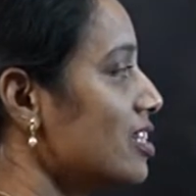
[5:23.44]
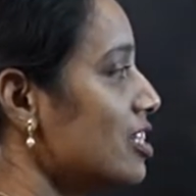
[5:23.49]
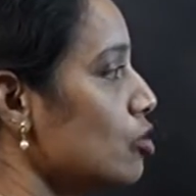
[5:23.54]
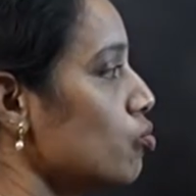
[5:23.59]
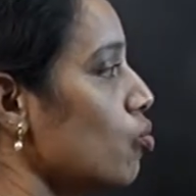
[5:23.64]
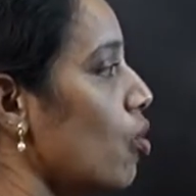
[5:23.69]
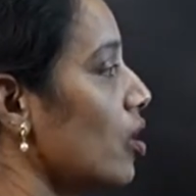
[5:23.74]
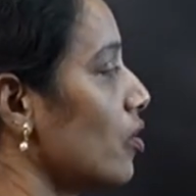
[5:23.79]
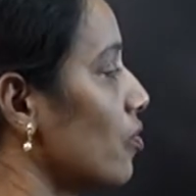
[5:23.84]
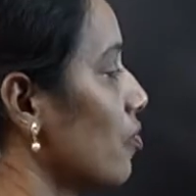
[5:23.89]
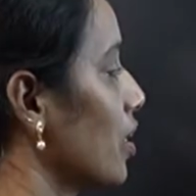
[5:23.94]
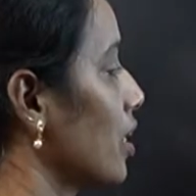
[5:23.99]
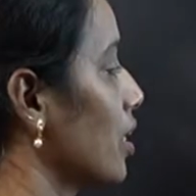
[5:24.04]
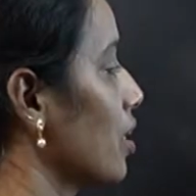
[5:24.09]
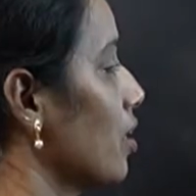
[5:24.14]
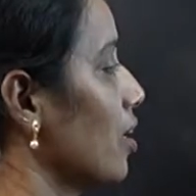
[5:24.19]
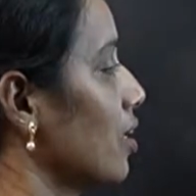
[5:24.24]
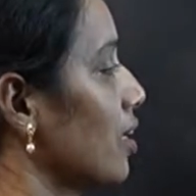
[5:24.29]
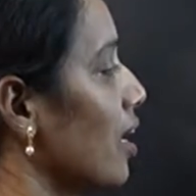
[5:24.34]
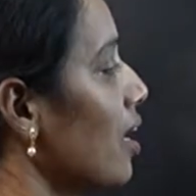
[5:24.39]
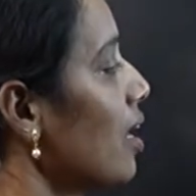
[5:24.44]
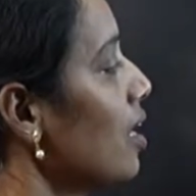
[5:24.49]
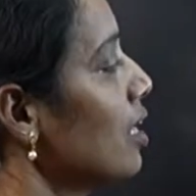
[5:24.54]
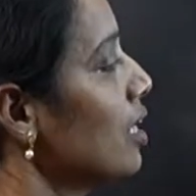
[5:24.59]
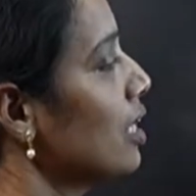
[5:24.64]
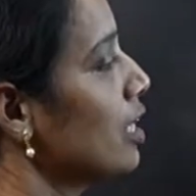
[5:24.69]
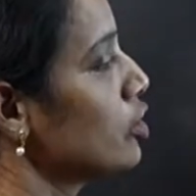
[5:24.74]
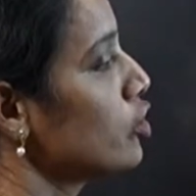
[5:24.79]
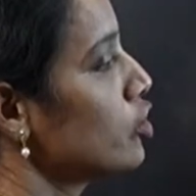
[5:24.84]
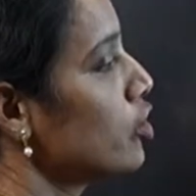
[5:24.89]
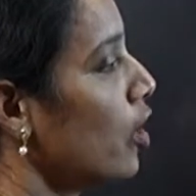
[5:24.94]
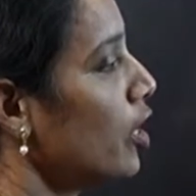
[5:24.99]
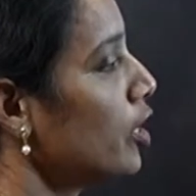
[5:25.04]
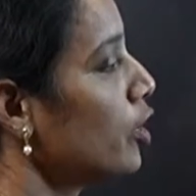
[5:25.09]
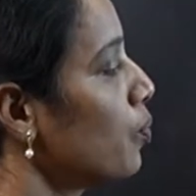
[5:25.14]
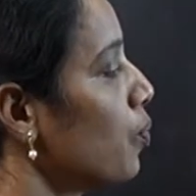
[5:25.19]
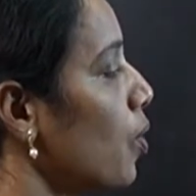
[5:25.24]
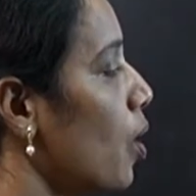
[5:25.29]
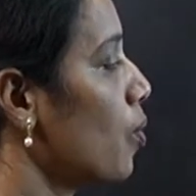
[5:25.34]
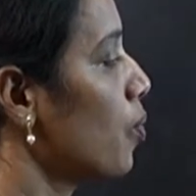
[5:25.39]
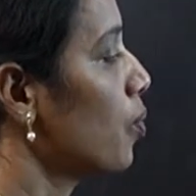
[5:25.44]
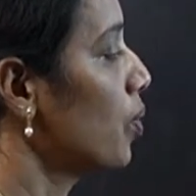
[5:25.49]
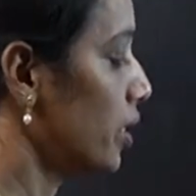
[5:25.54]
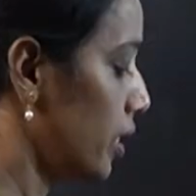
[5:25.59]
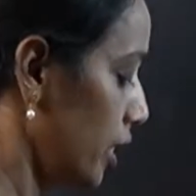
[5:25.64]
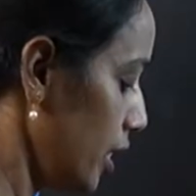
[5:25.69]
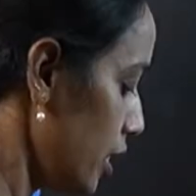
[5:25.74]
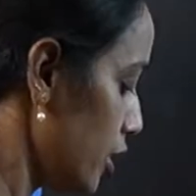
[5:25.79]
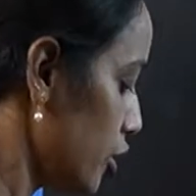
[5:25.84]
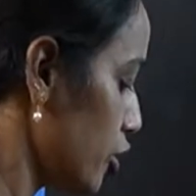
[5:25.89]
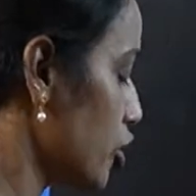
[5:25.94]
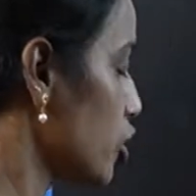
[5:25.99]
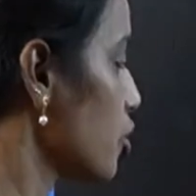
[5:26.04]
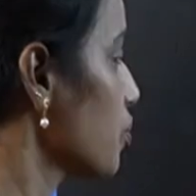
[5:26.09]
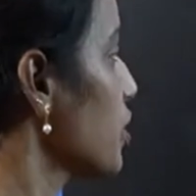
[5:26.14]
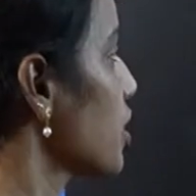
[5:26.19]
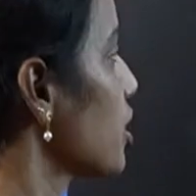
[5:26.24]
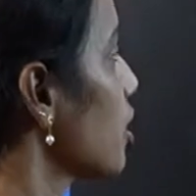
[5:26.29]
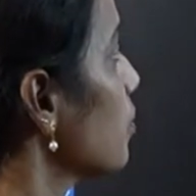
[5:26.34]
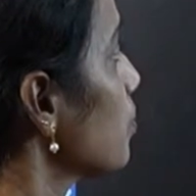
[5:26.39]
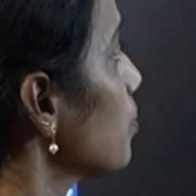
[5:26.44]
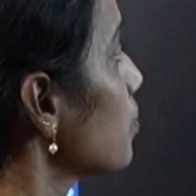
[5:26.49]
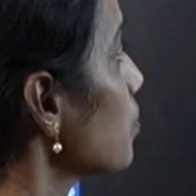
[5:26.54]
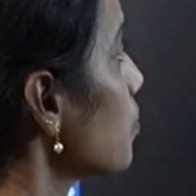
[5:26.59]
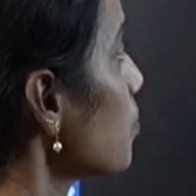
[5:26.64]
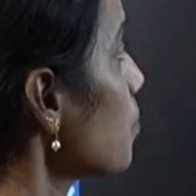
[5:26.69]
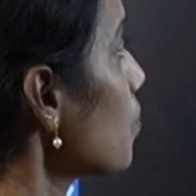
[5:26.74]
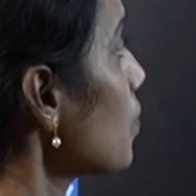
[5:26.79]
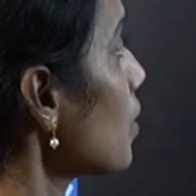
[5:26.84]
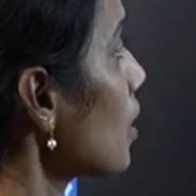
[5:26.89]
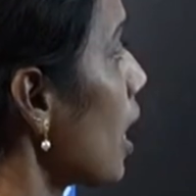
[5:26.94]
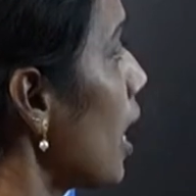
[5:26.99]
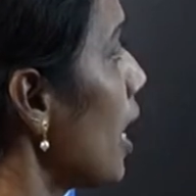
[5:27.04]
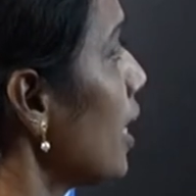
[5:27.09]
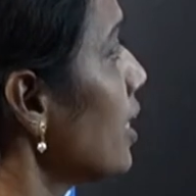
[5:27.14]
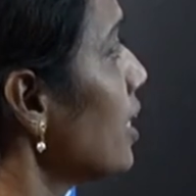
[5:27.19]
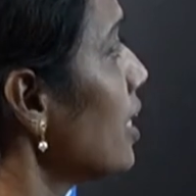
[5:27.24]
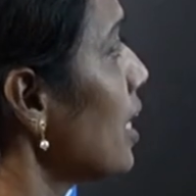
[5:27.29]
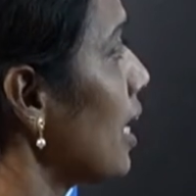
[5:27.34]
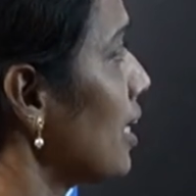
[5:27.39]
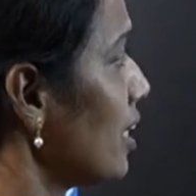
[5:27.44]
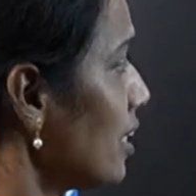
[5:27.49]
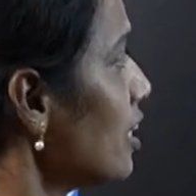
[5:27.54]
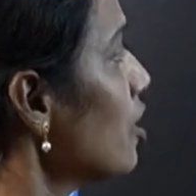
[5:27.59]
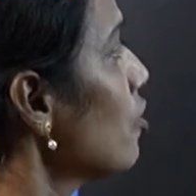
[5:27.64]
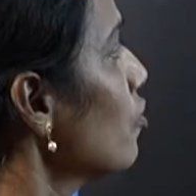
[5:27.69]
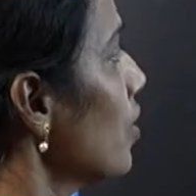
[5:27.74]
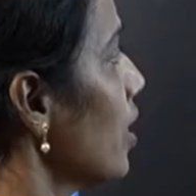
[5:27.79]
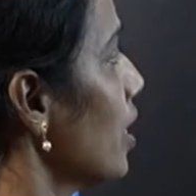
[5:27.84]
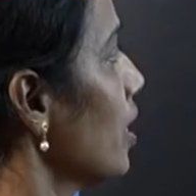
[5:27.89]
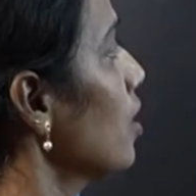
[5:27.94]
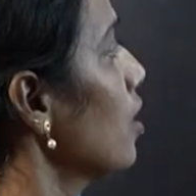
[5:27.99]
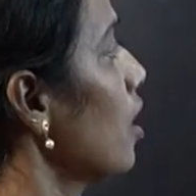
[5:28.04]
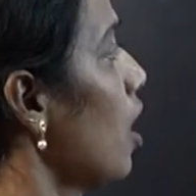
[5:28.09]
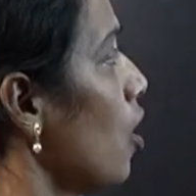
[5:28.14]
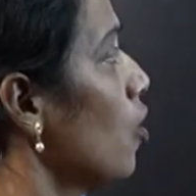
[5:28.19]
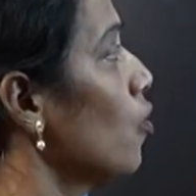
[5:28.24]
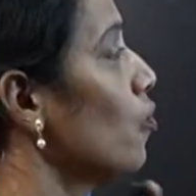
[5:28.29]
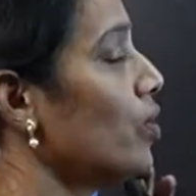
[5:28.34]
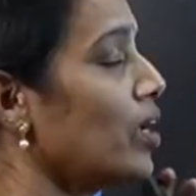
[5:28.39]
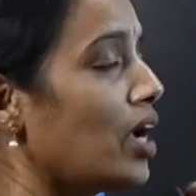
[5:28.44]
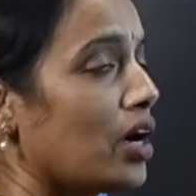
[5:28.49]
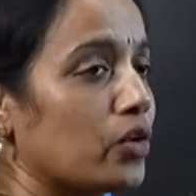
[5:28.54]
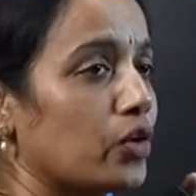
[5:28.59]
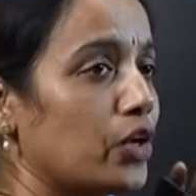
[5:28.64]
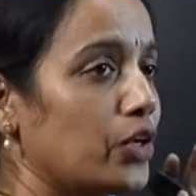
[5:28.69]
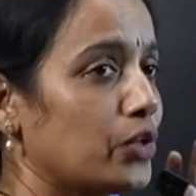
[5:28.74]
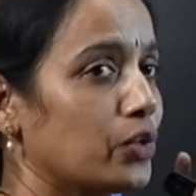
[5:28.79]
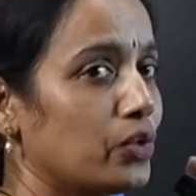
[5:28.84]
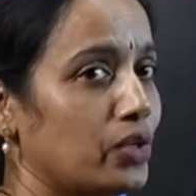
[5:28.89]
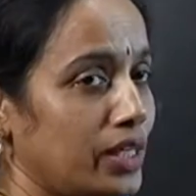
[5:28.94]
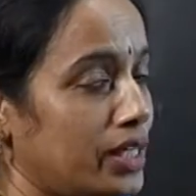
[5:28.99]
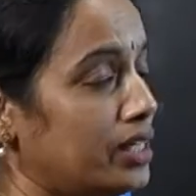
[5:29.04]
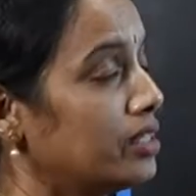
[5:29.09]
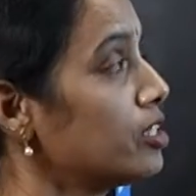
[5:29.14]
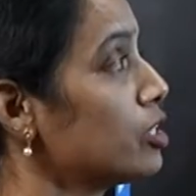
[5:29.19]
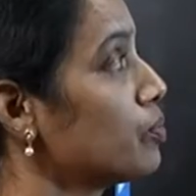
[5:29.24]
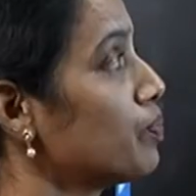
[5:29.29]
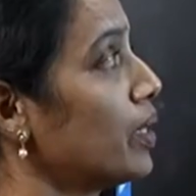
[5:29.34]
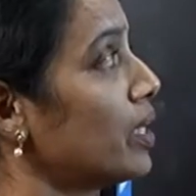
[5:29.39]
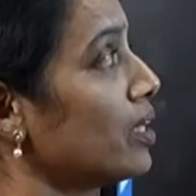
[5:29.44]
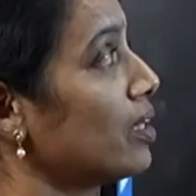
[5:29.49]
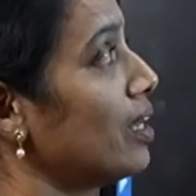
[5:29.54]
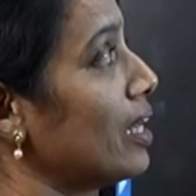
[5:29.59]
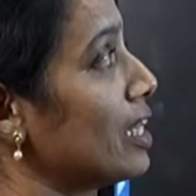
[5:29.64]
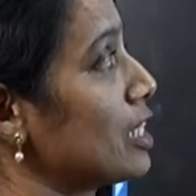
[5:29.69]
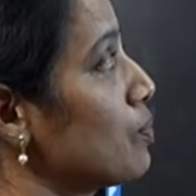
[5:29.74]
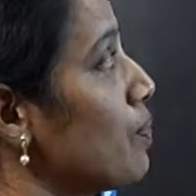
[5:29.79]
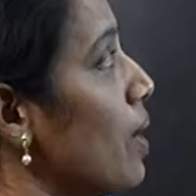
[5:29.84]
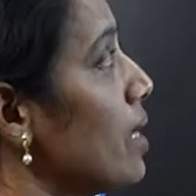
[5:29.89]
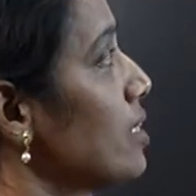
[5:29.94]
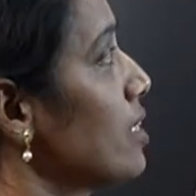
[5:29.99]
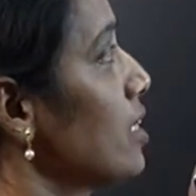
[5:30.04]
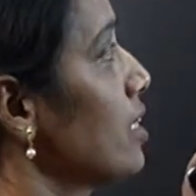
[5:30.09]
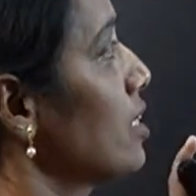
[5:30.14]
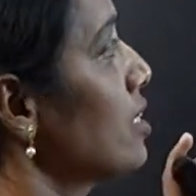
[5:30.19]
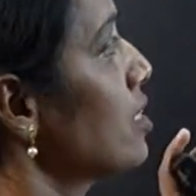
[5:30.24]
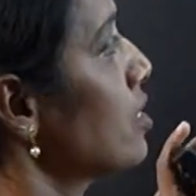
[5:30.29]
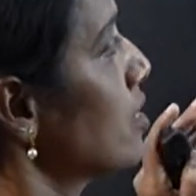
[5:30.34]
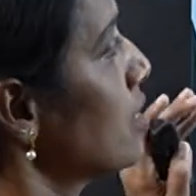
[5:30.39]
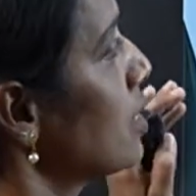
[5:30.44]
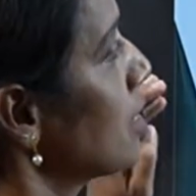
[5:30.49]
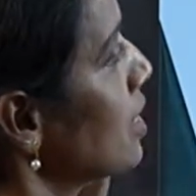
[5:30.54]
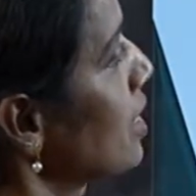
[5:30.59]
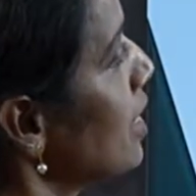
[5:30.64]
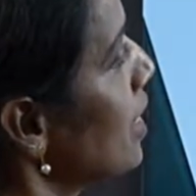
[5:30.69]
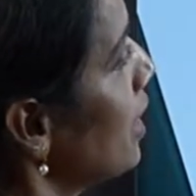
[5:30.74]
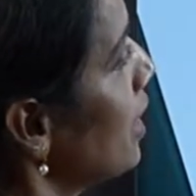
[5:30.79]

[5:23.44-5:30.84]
is what we joint probability distribution. And in another way, how we are going to read this particular expansion is, see